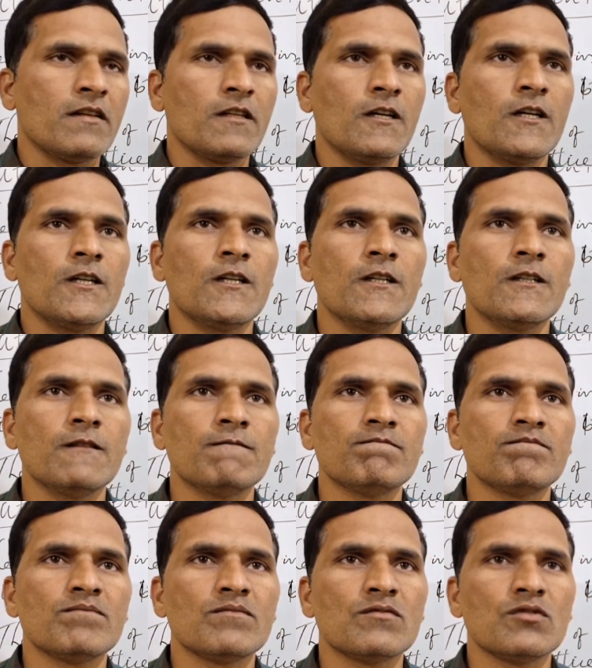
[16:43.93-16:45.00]
the
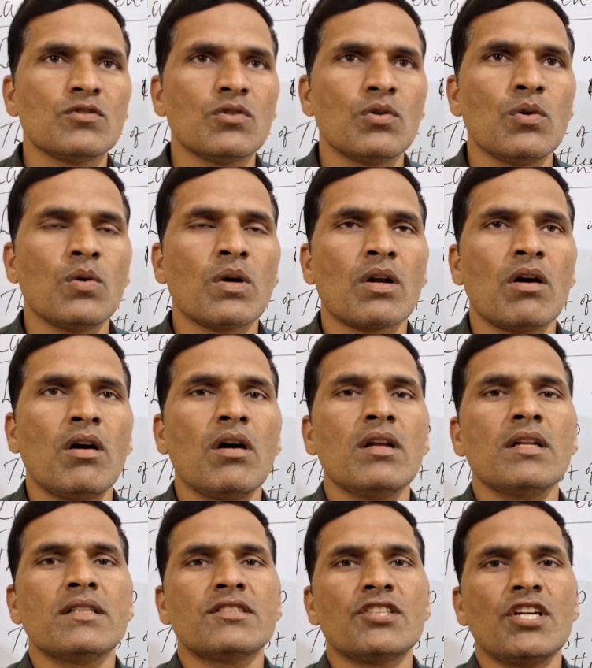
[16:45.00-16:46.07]

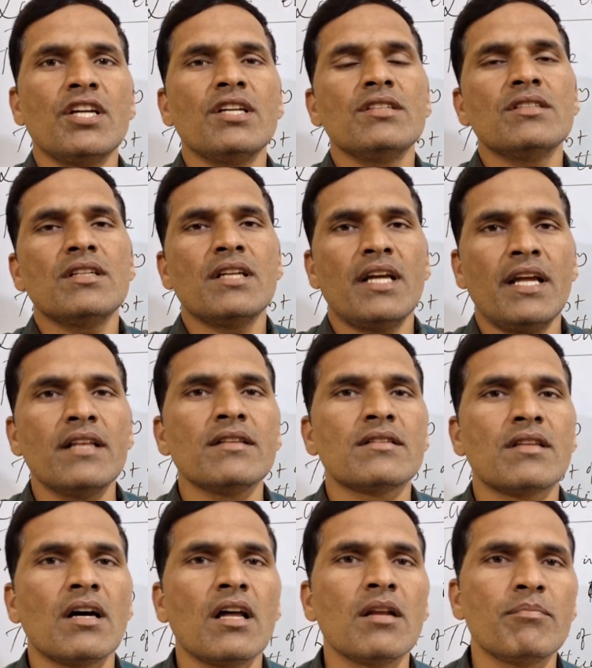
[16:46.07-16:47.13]
overall change in
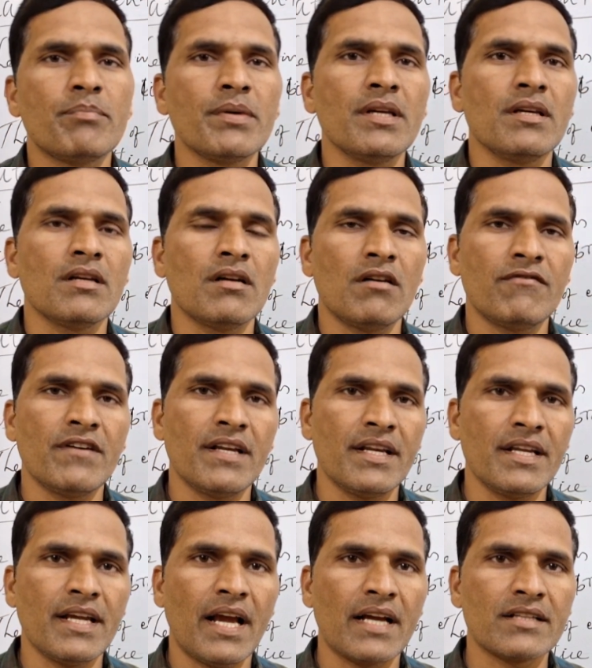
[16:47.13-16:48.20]
enthalpy of a
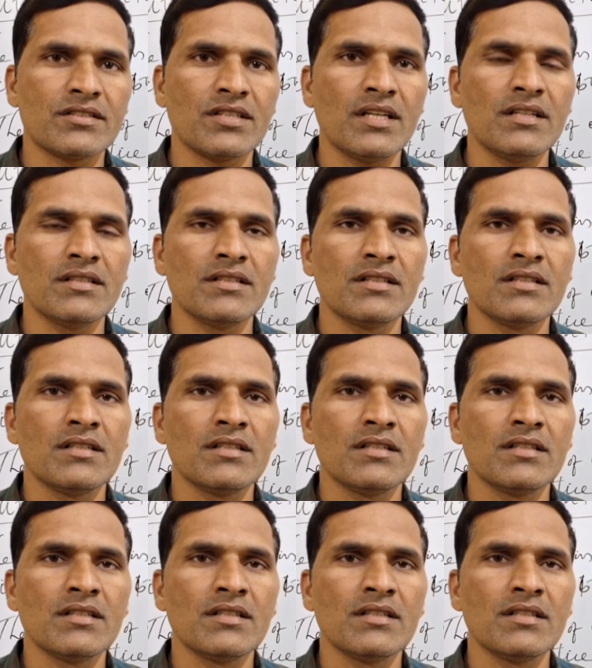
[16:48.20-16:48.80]
reaction,